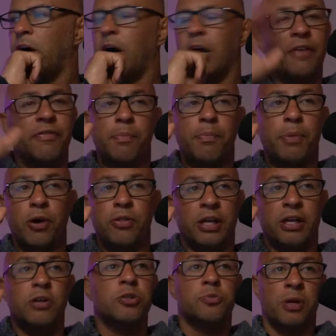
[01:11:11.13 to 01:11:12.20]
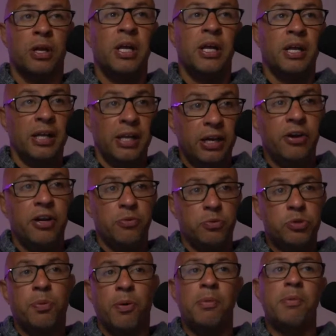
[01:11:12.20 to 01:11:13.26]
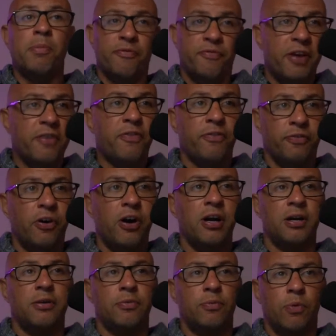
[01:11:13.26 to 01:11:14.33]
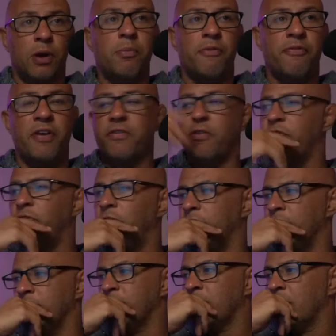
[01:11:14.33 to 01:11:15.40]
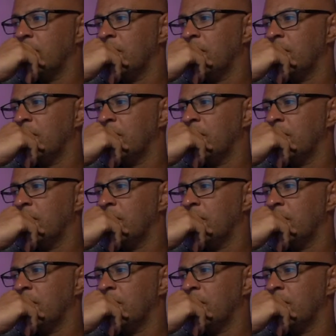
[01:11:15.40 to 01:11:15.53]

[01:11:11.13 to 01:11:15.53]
I love them both. Leon Edwards probably my favorite fighter, one of my favorite fighters.